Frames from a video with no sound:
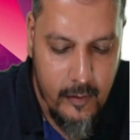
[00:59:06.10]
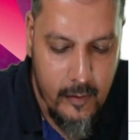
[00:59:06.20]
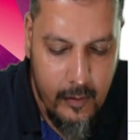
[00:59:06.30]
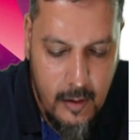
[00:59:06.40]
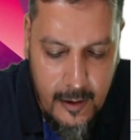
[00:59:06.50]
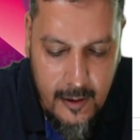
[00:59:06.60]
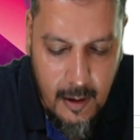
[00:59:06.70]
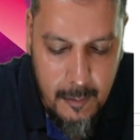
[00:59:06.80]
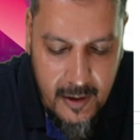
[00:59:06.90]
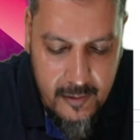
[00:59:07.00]
the
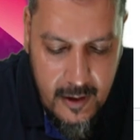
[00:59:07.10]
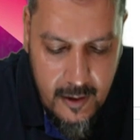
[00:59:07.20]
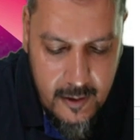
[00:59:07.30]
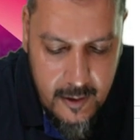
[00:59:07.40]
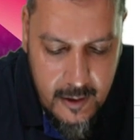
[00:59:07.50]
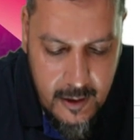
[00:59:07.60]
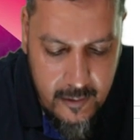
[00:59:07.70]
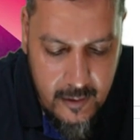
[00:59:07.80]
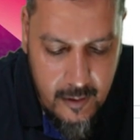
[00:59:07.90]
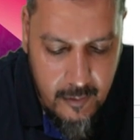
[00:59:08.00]
company has deducted TDS
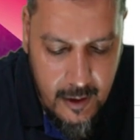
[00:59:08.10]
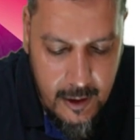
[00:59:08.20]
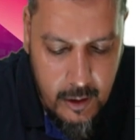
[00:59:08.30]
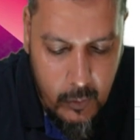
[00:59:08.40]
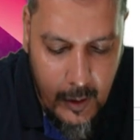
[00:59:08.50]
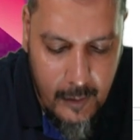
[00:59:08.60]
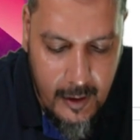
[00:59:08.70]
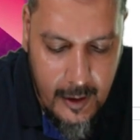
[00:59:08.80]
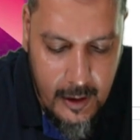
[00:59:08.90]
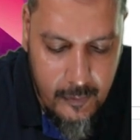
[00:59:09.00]
under 192 and
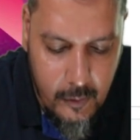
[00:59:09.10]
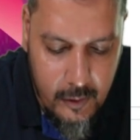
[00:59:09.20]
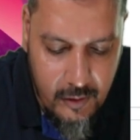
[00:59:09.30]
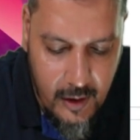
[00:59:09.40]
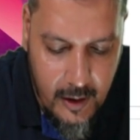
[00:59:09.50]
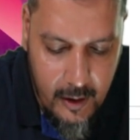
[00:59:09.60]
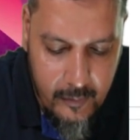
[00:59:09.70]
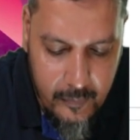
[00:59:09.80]
194J.